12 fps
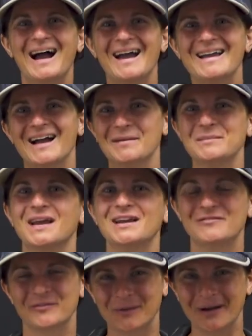Hi, I'm
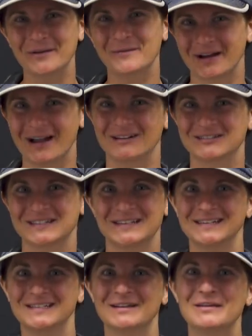Katie from Riding Warehouse, here
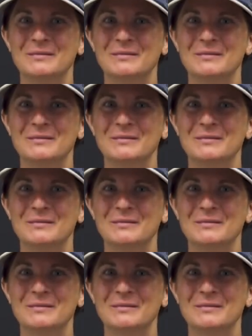to tell you